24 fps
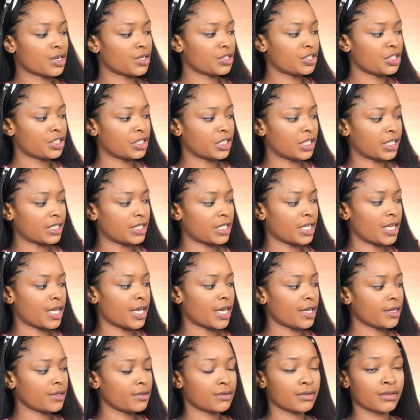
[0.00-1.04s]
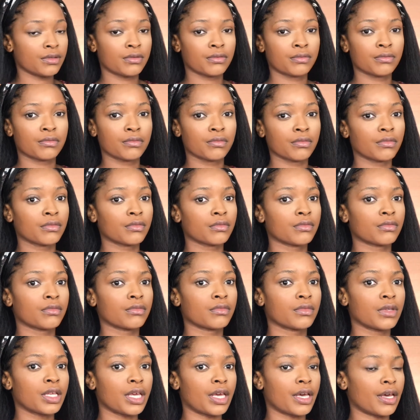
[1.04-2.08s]
shade here,
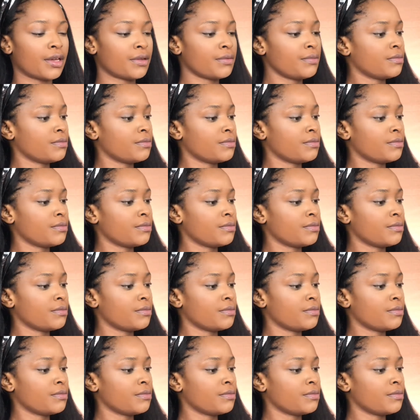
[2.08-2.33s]
and